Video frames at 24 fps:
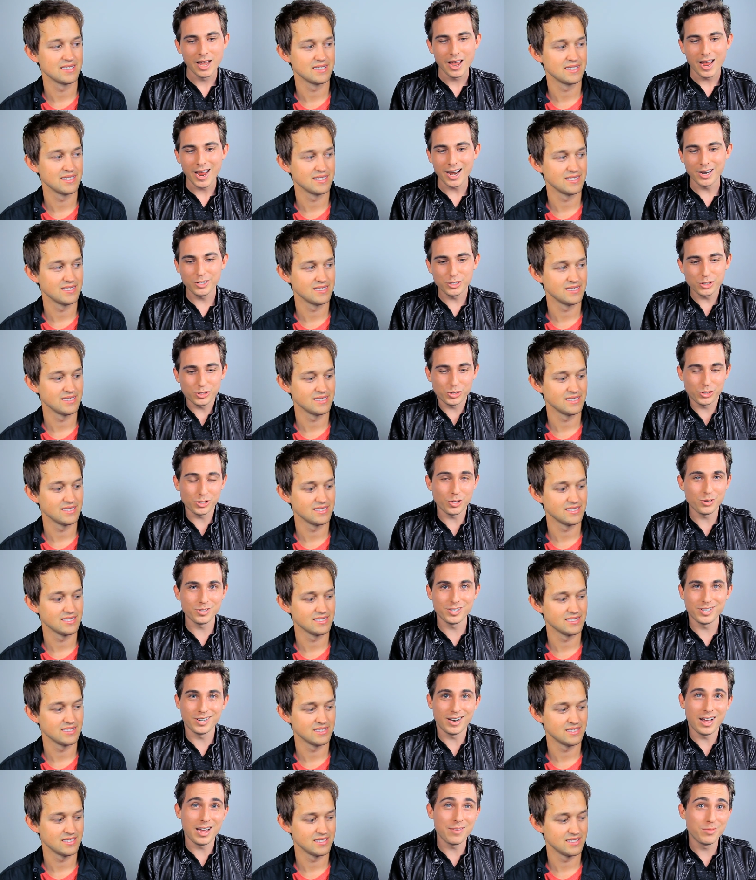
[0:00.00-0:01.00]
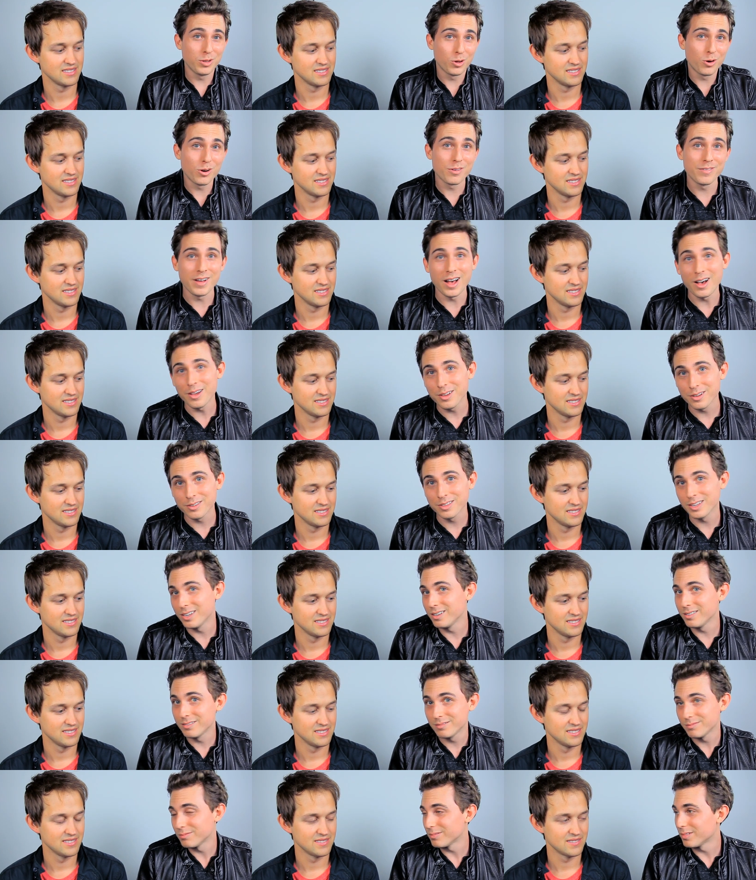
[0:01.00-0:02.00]
Speaker 1: and it just shows that I have lower value
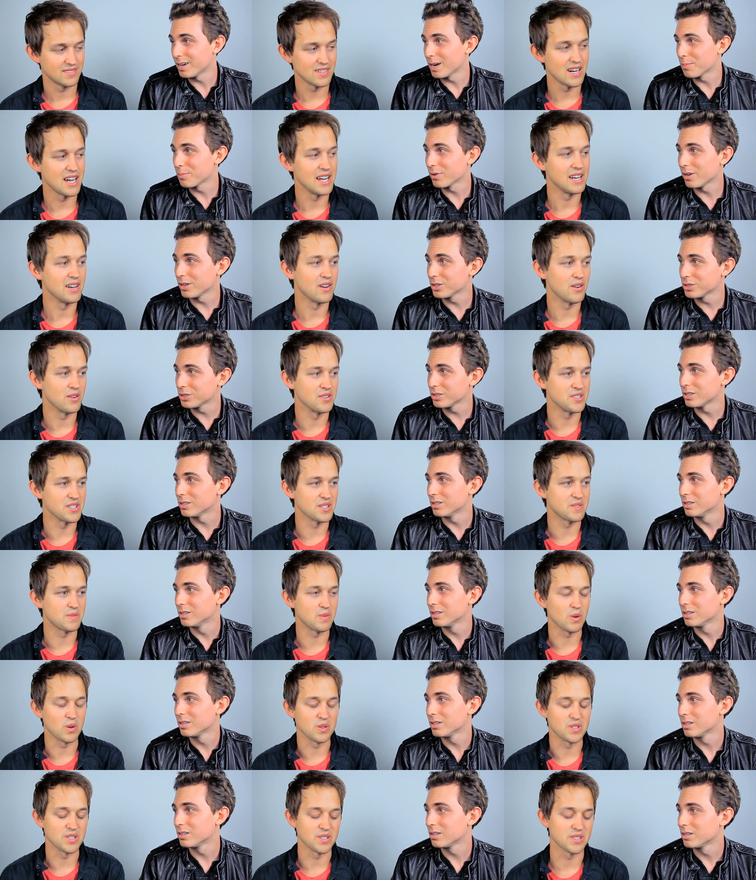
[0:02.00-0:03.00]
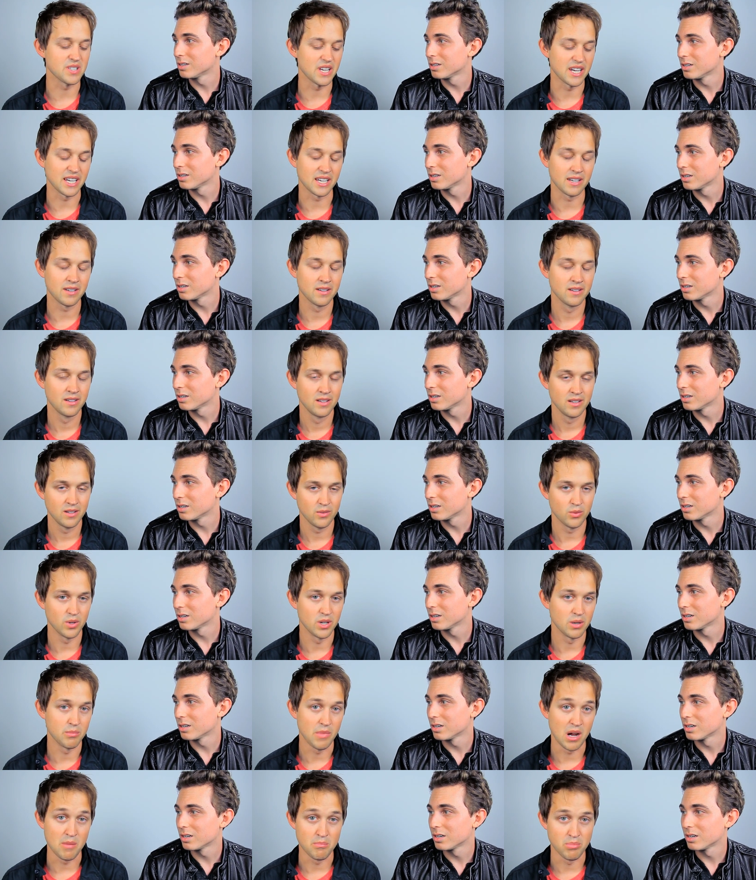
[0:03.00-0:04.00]
than
Speaker 2: Or just like,
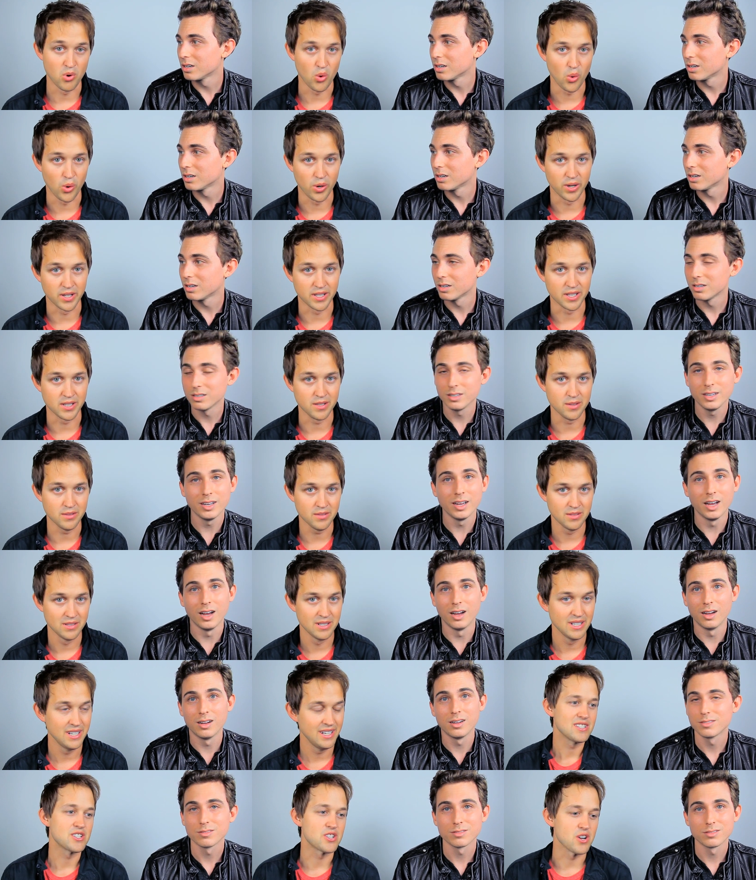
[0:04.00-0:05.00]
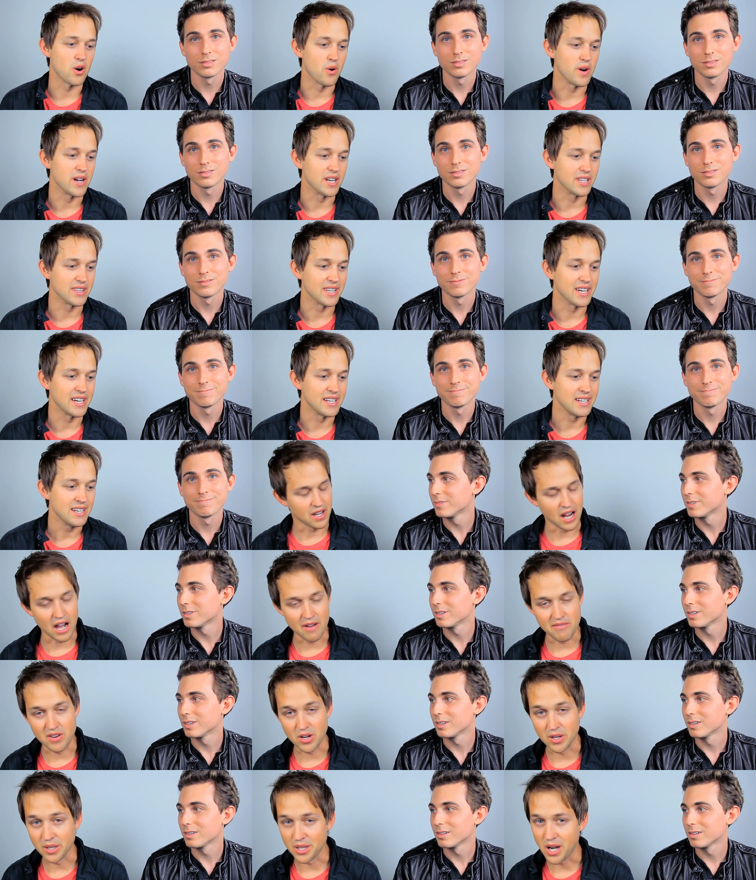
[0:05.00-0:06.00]
what, am I boring you? Yeah. Showing that
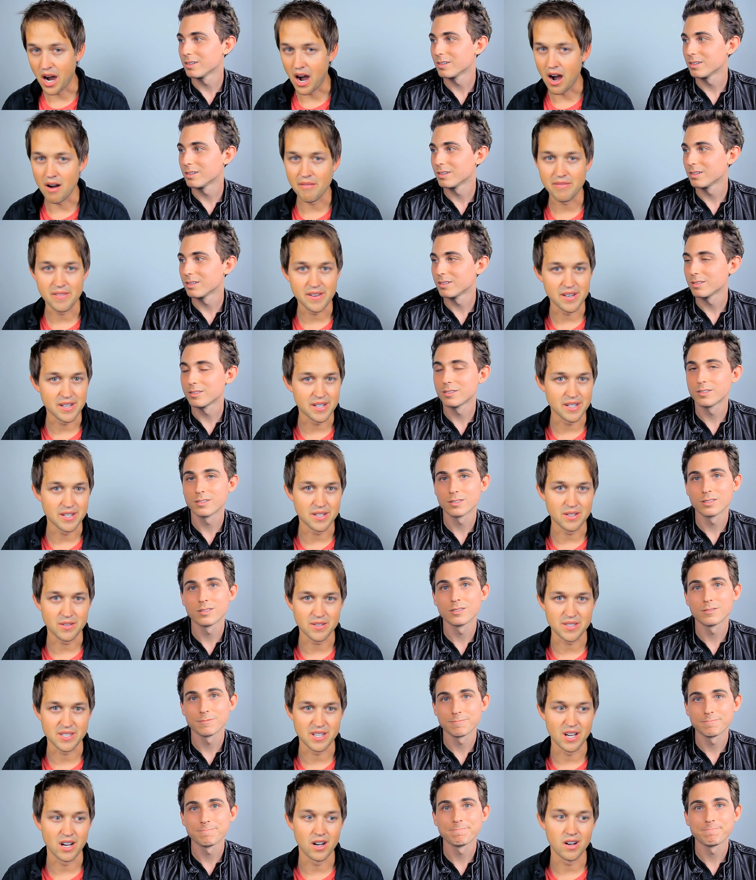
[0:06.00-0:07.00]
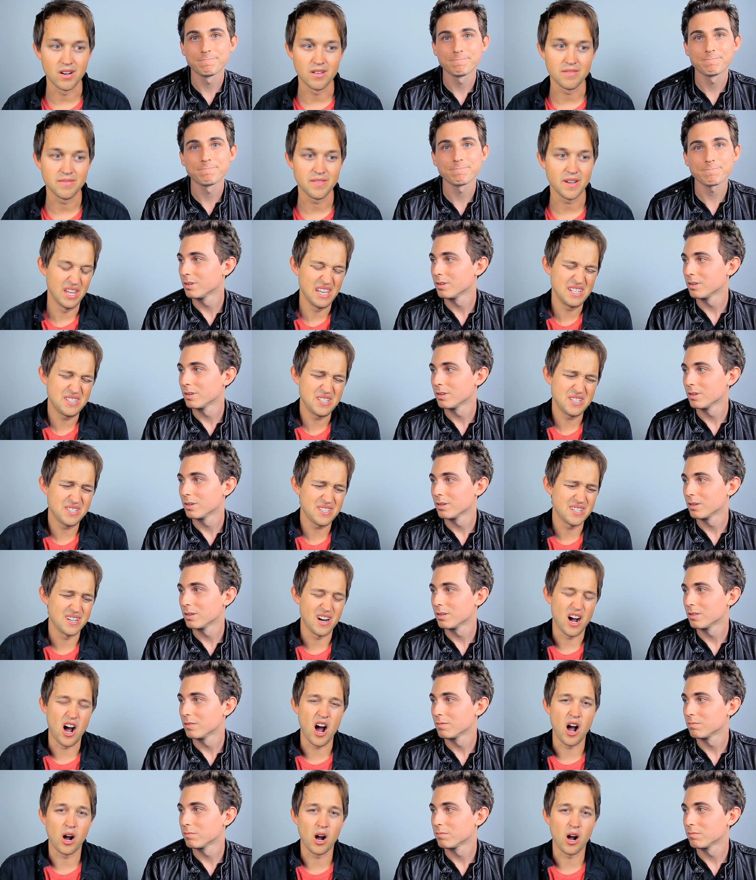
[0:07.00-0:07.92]
not very confident in yourself. It's just an